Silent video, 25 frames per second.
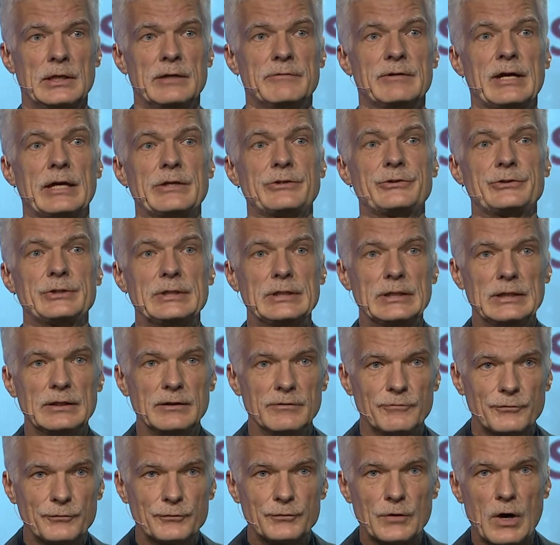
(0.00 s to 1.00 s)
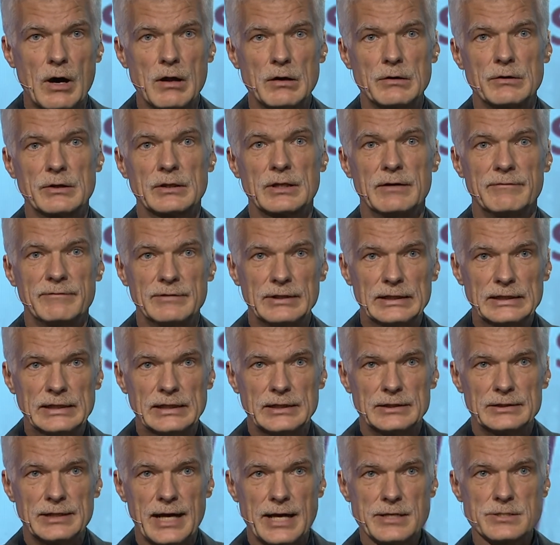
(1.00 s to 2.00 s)
We are still following a very
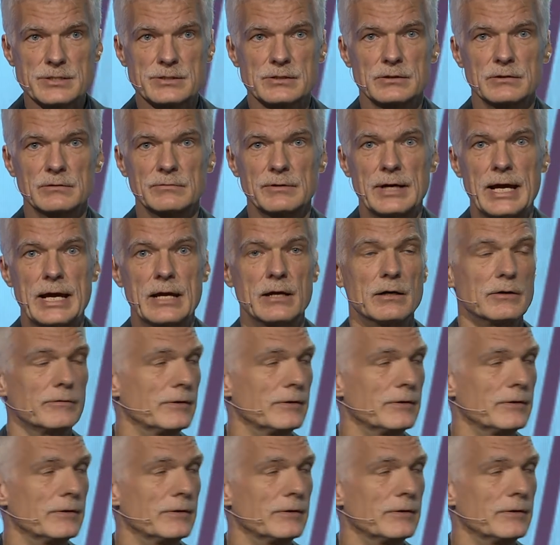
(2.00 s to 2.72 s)
industrial way of